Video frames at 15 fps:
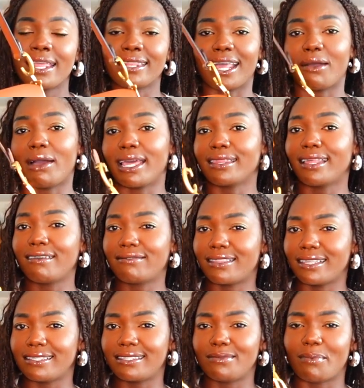Now, I love
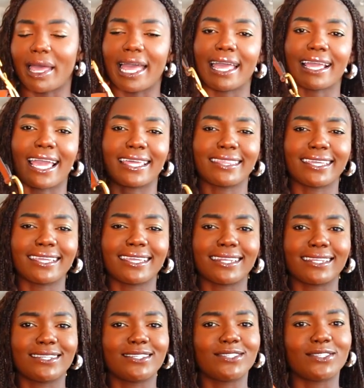this bag. I think it
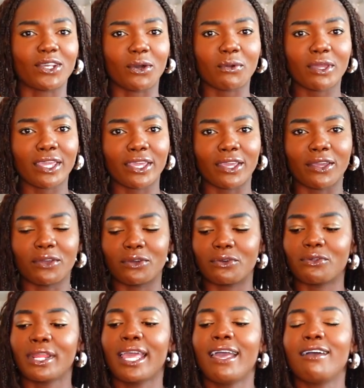is so
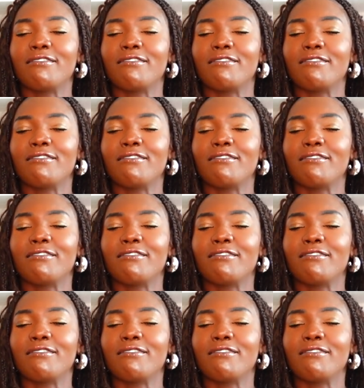cute